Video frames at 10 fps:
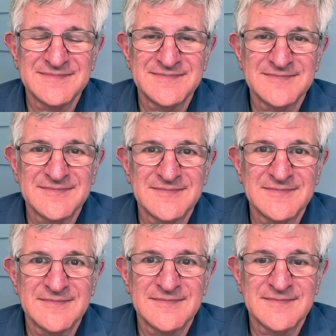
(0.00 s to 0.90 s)

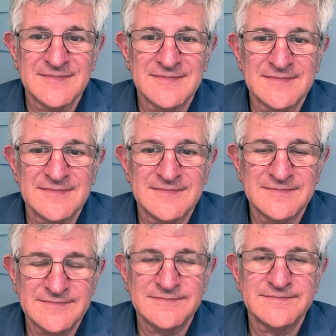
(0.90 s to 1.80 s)

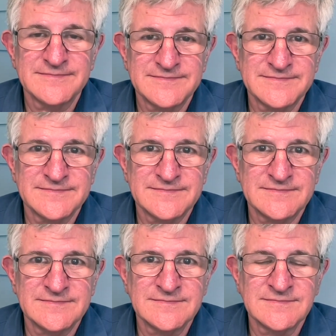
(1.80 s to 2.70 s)

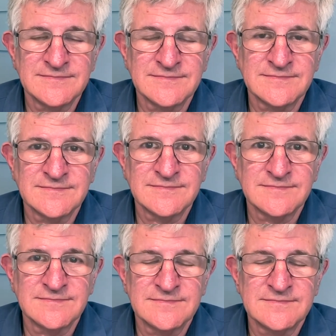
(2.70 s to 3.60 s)

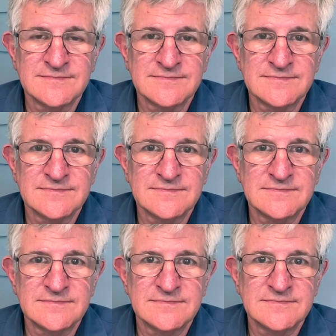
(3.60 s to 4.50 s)

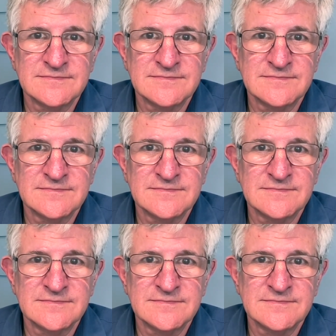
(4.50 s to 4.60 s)
The person shown says nothing.